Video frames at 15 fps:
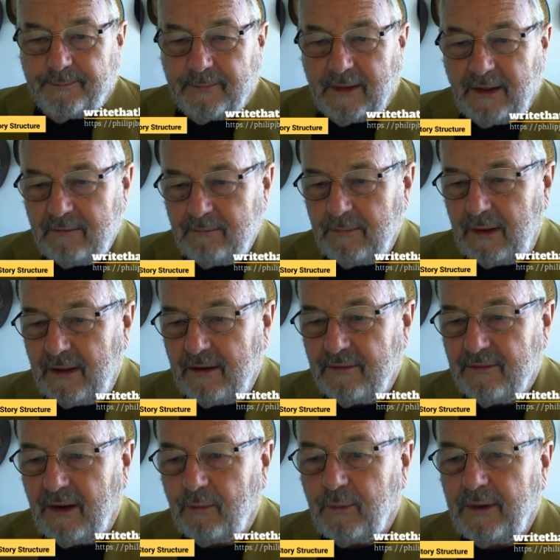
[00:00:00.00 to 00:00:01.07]
hit me
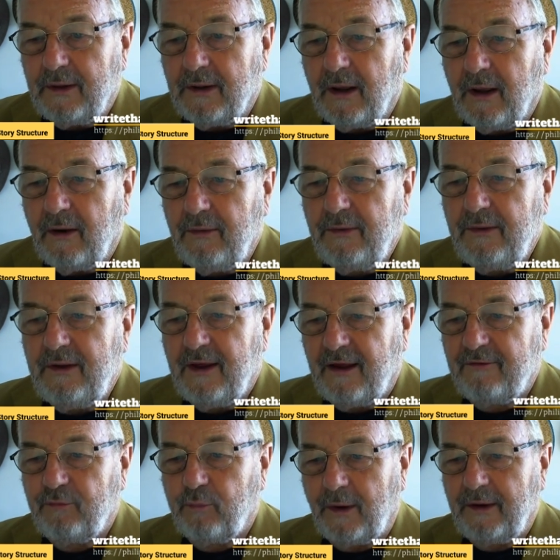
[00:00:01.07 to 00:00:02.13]
that we only
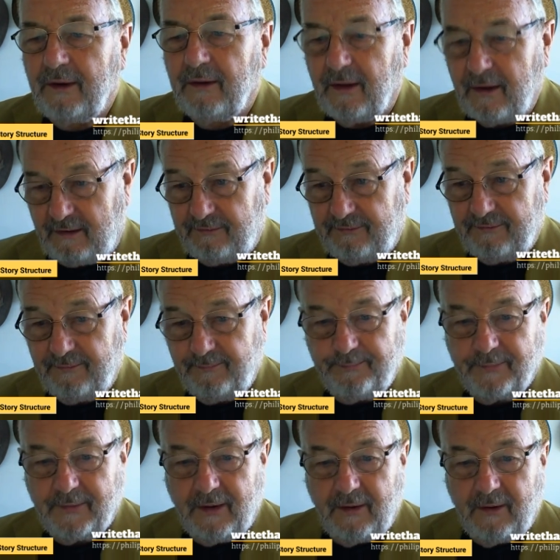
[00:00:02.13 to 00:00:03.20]
have one life,
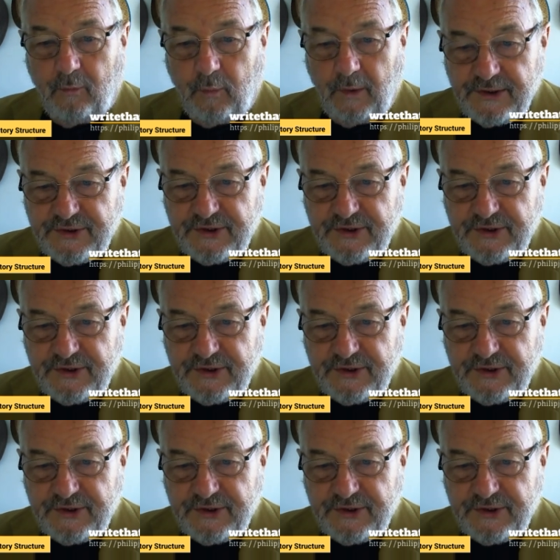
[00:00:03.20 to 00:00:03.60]
one